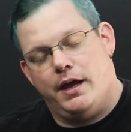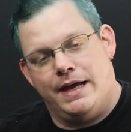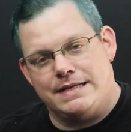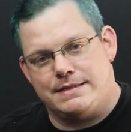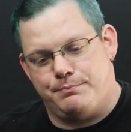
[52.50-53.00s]

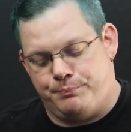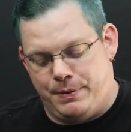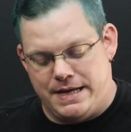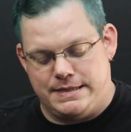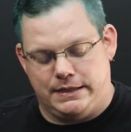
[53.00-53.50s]
it's
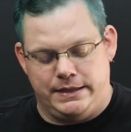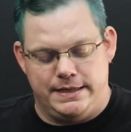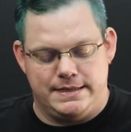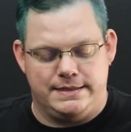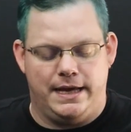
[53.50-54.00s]
basically
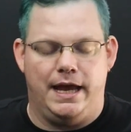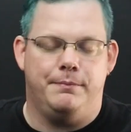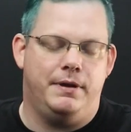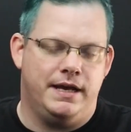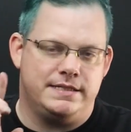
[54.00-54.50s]
the
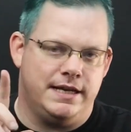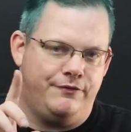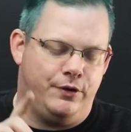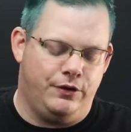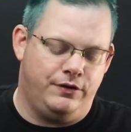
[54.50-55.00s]
same except
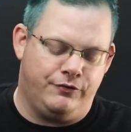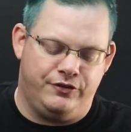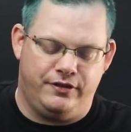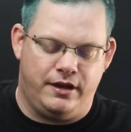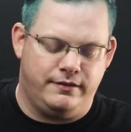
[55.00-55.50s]
for the
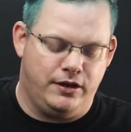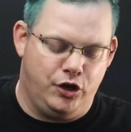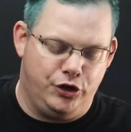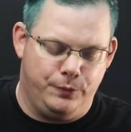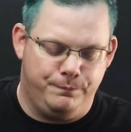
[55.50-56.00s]
differences I
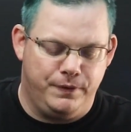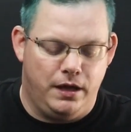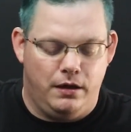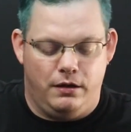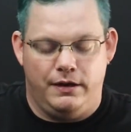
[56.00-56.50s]
tell you.
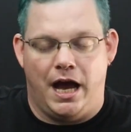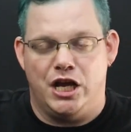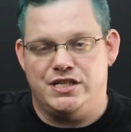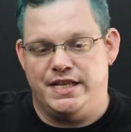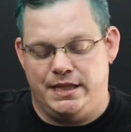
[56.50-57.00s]
Now
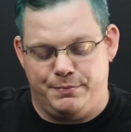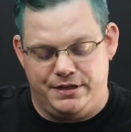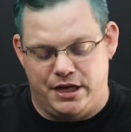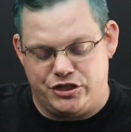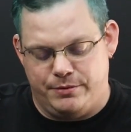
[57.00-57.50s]
you see the
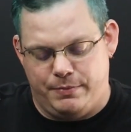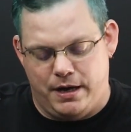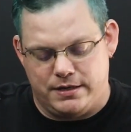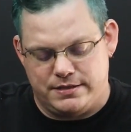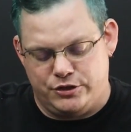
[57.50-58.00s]
production
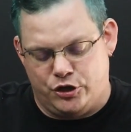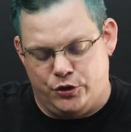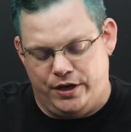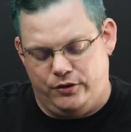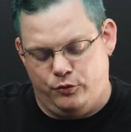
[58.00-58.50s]
box, you're
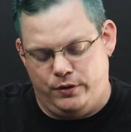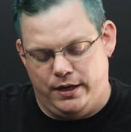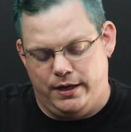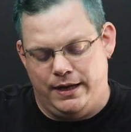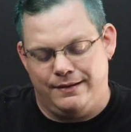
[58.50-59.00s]
going to
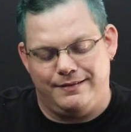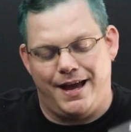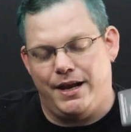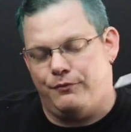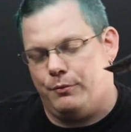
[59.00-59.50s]
get
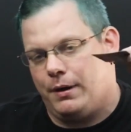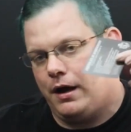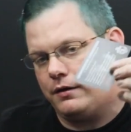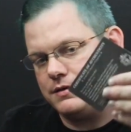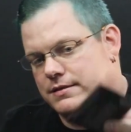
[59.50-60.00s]
inside of your
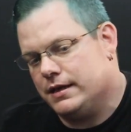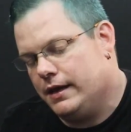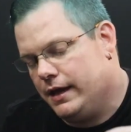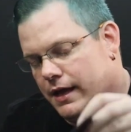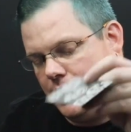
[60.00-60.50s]
box
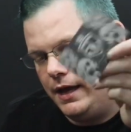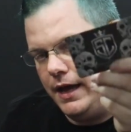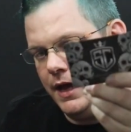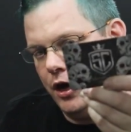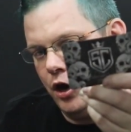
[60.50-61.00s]

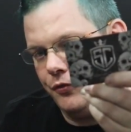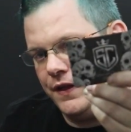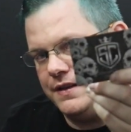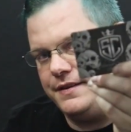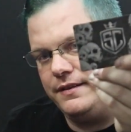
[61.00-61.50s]
a
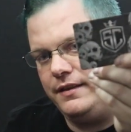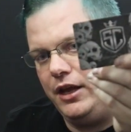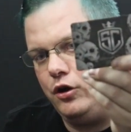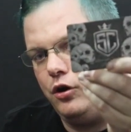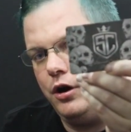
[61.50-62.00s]

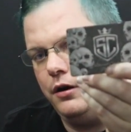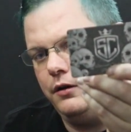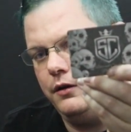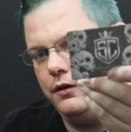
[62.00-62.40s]
authenticity card.